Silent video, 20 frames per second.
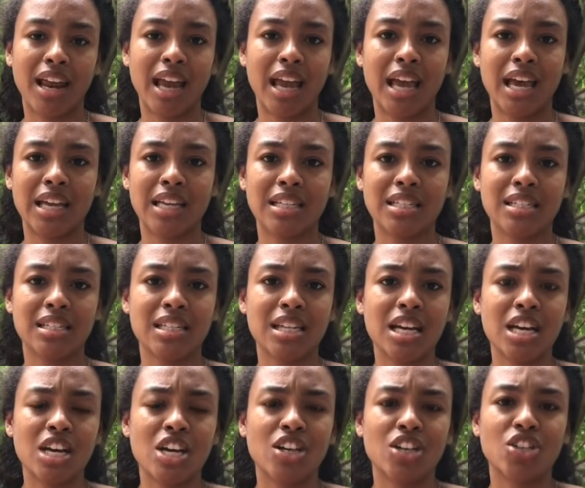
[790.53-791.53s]

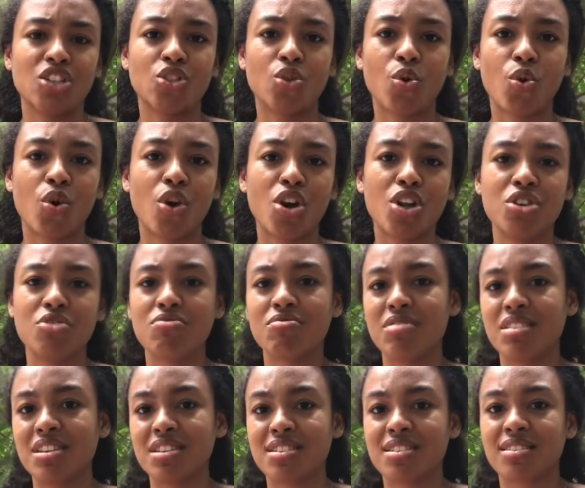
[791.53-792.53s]
and your
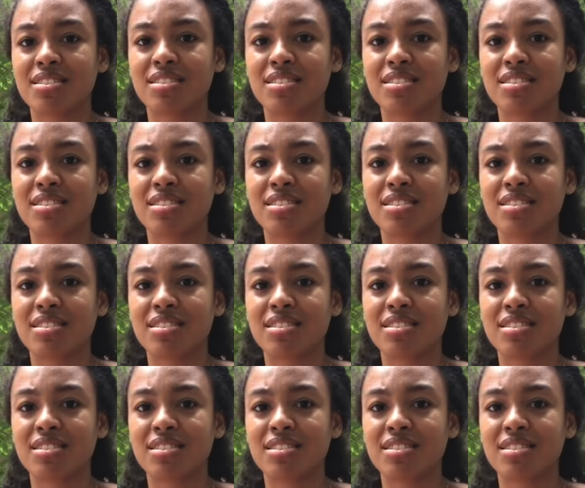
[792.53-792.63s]
unique